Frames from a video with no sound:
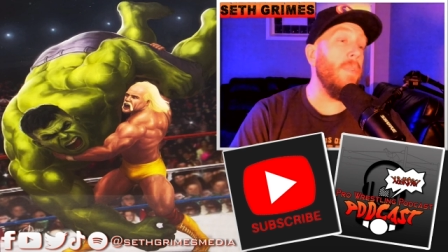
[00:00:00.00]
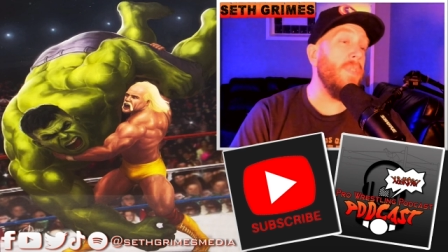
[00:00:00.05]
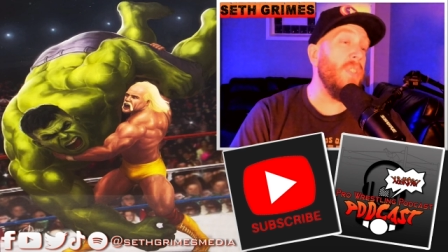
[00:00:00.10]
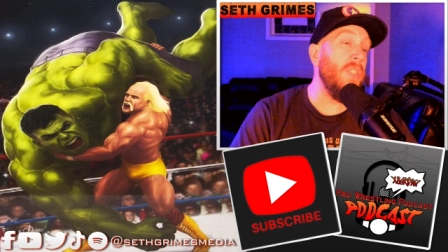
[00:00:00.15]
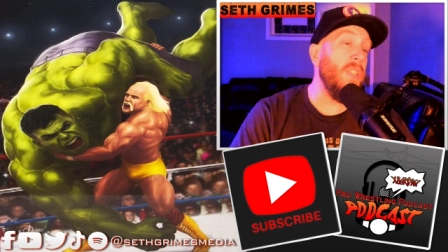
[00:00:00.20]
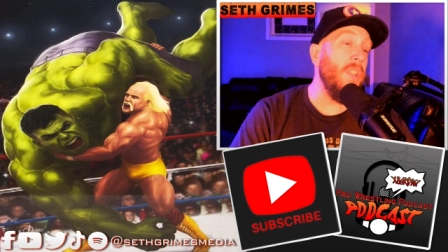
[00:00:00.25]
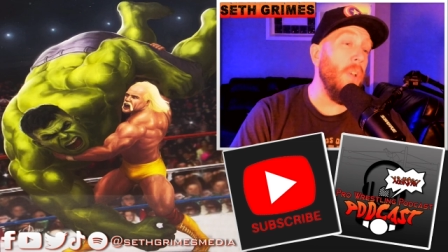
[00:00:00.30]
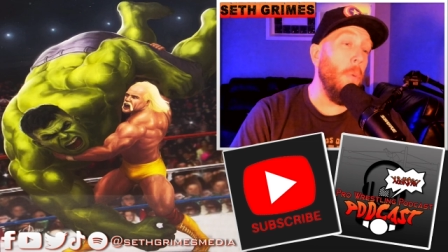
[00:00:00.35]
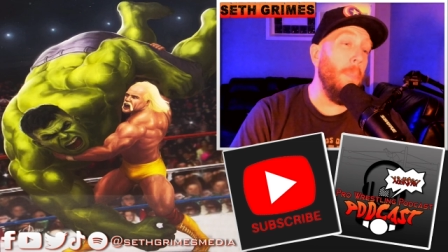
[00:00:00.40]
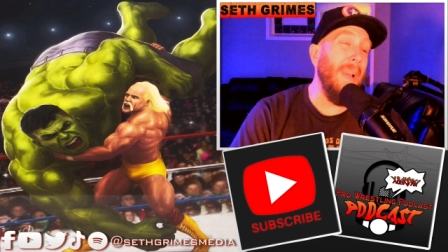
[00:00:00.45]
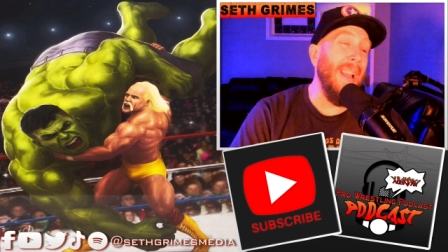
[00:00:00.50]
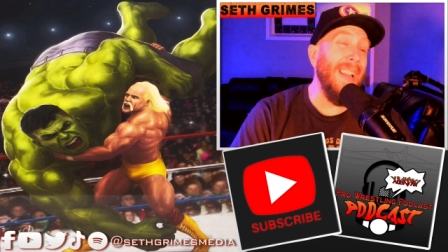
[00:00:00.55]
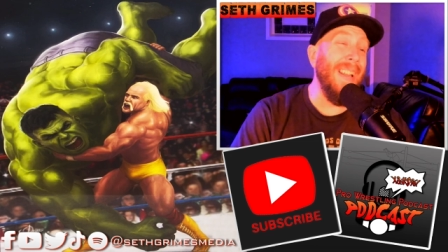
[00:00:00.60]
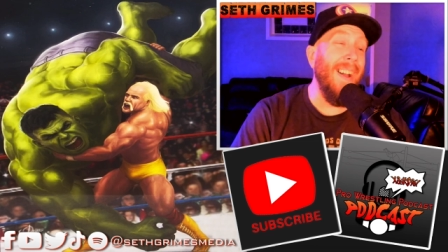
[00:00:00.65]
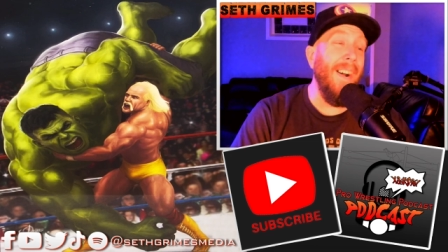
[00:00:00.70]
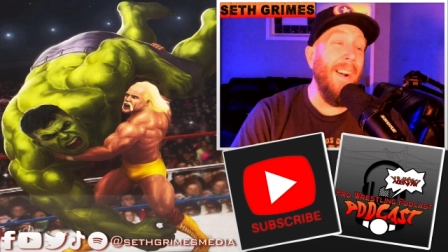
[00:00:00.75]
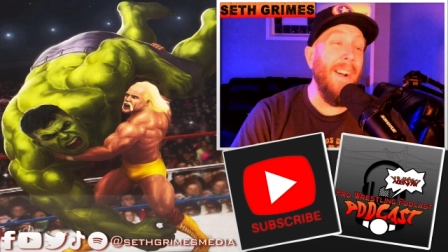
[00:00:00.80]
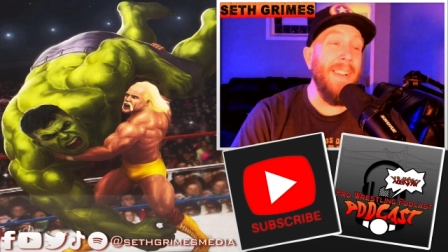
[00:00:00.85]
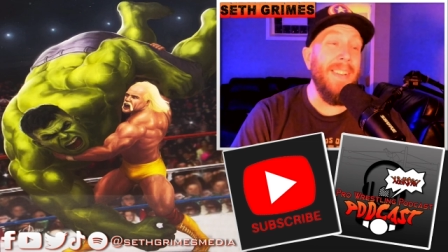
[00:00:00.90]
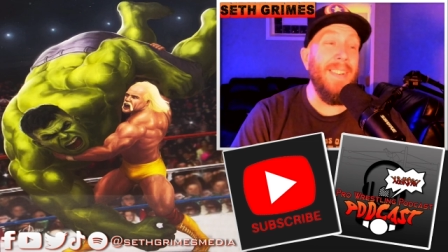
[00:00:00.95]
still been
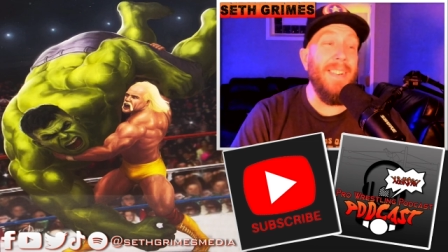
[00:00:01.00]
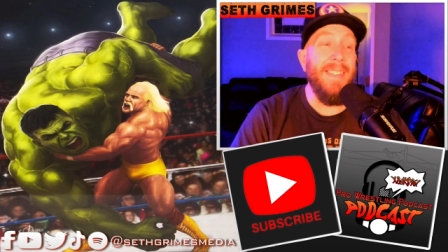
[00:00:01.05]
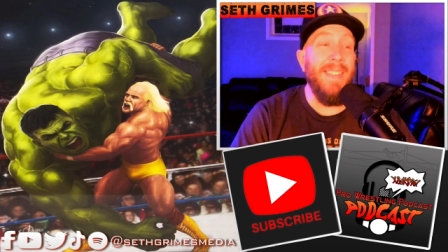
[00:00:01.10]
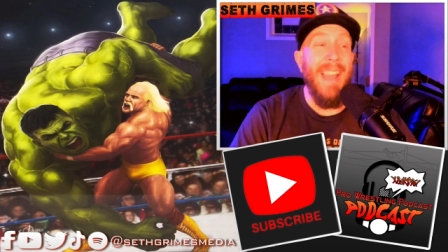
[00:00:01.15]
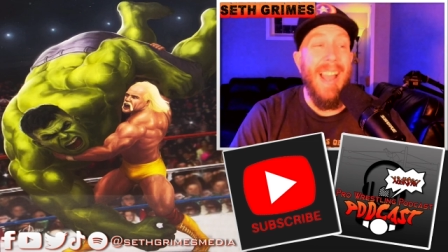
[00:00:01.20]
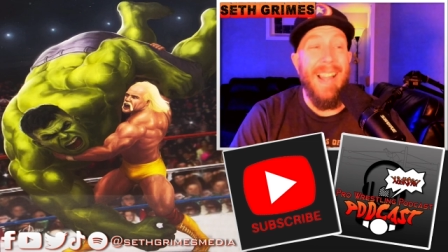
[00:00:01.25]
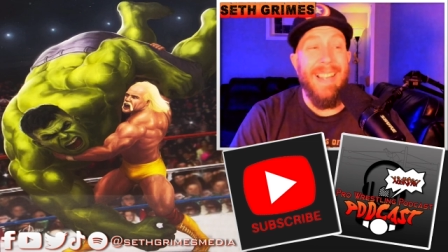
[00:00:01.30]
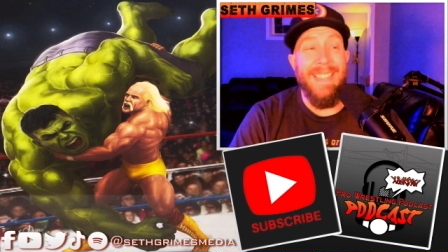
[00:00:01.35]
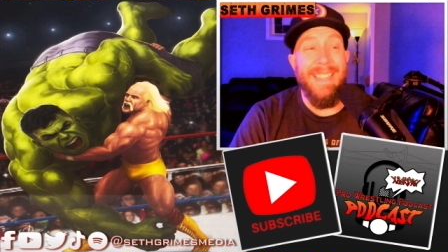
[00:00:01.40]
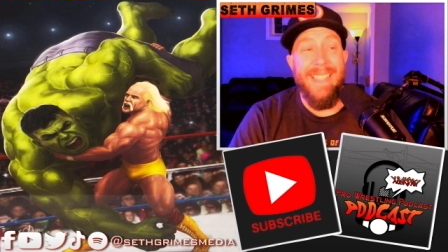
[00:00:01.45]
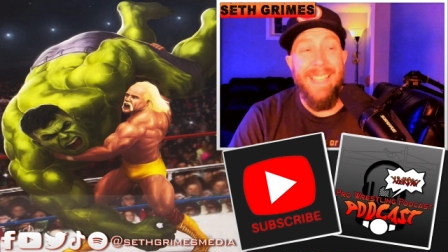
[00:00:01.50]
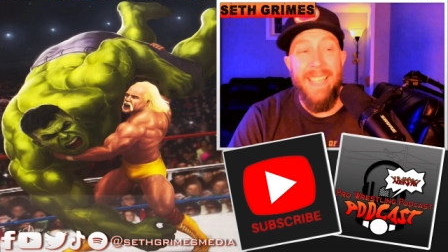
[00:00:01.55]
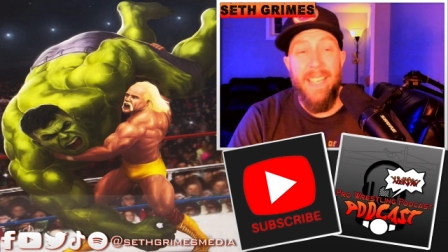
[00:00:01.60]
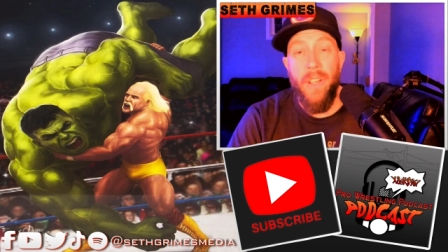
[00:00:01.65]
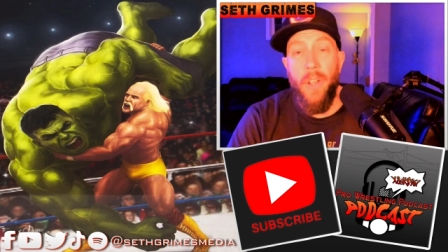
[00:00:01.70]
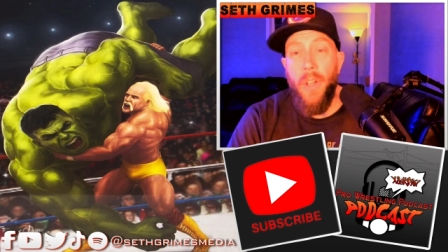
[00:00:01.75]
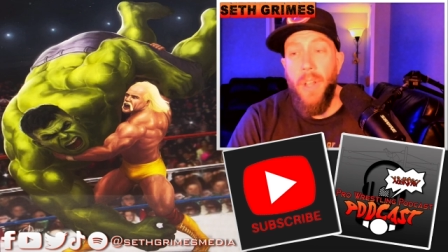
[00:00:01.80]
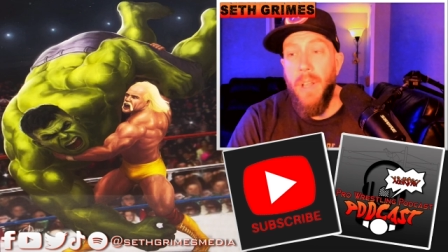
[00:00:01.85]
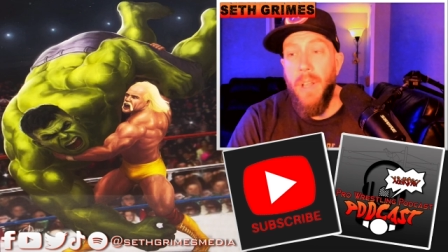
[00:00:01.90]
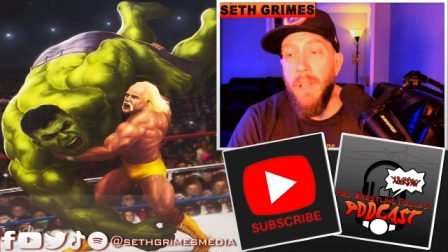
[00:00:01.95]
under that
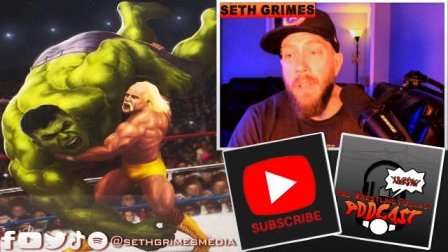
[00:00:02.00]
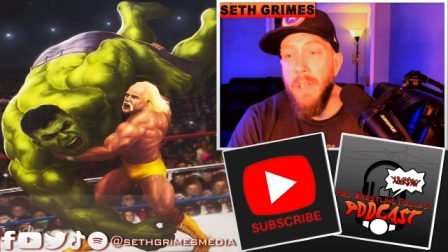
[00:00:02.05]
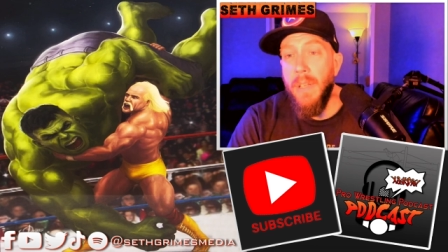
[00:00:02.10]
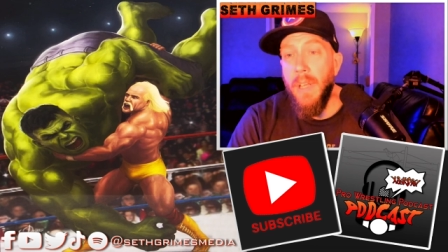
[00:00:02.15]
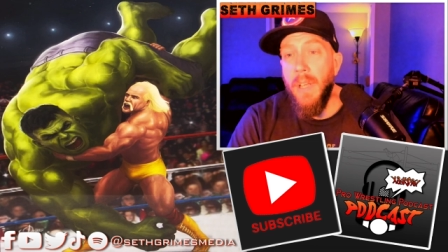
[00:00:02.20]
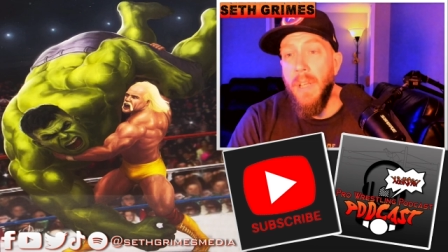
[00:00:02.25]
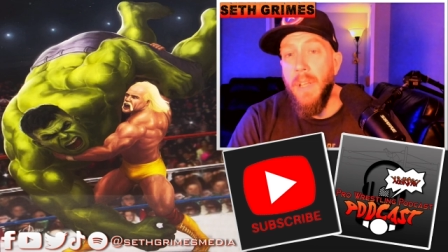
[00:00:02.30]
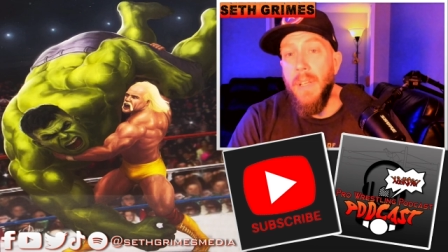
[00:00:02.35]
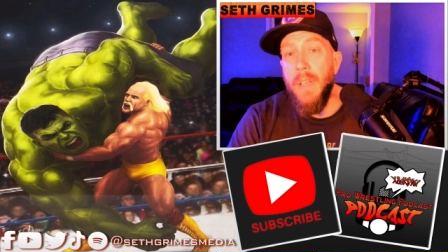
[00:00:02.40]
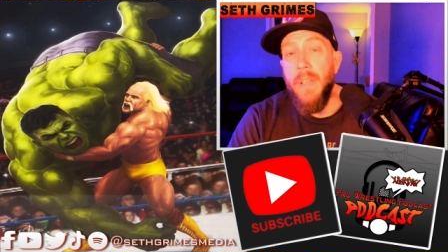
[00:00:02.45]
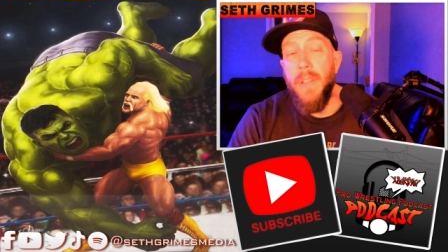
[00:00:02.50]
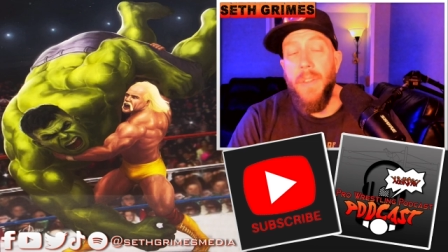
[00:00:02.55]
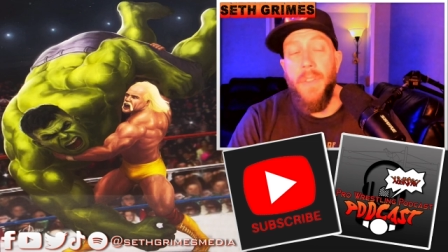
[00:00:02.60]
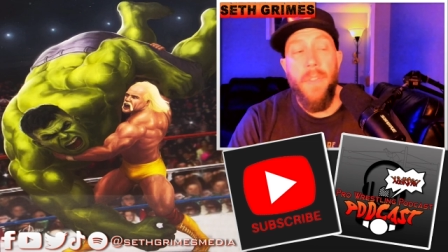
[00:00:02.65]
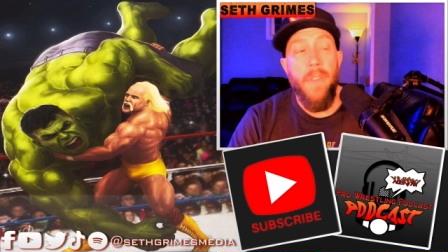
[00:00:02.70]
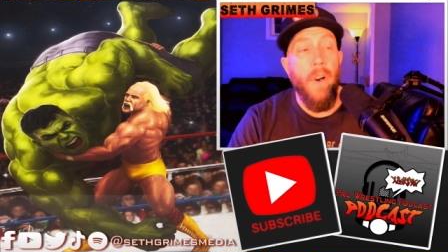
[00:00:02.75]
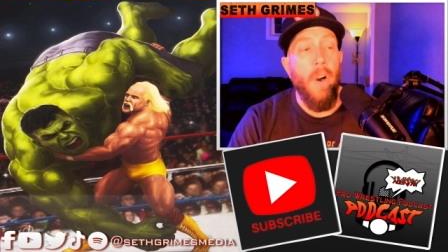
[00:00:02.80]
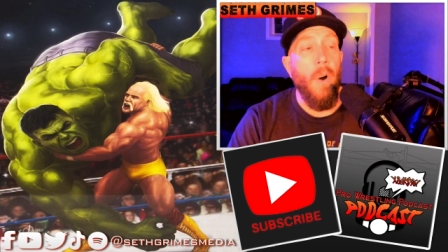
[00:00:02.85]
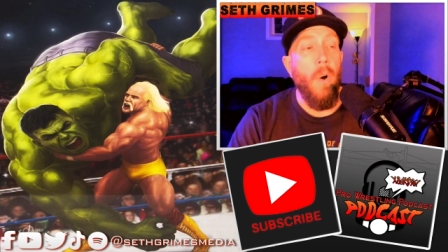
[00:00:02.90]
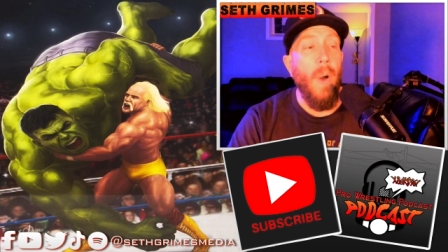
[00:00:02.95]
deal,
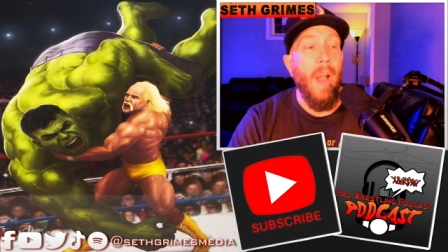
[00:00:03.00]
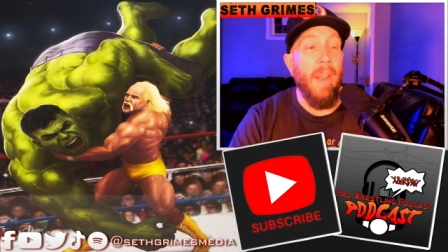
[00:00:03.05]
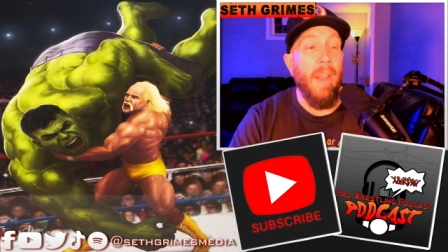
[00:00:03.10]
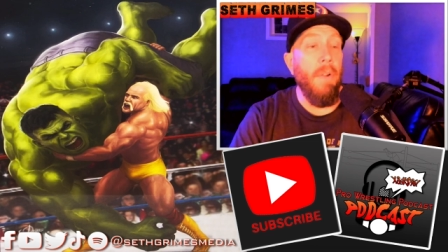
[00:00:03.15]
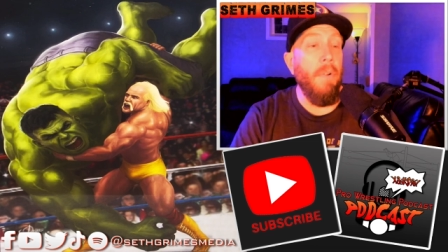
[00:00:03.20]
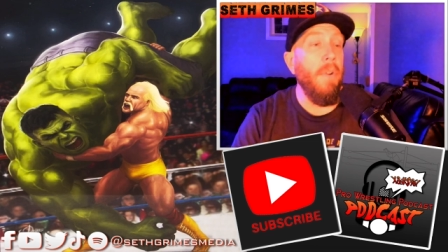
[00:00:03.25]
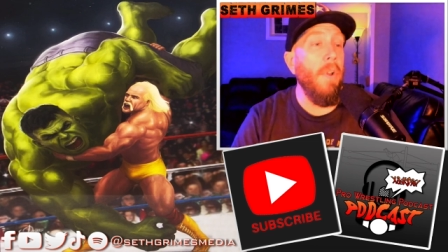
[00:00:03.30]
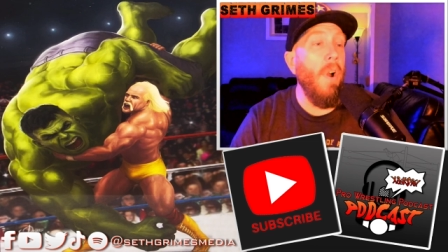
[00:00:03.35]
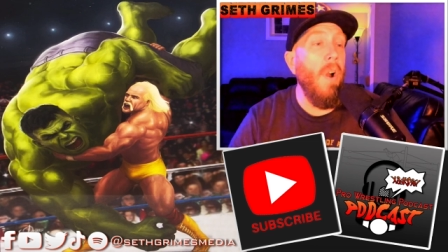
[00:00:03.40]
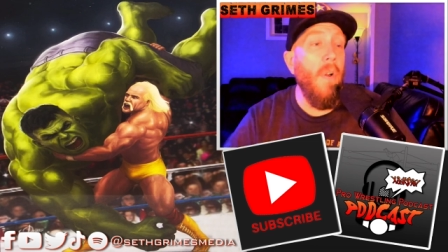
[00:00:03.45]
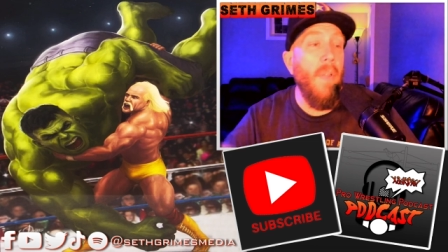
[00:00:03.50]
though I don't know how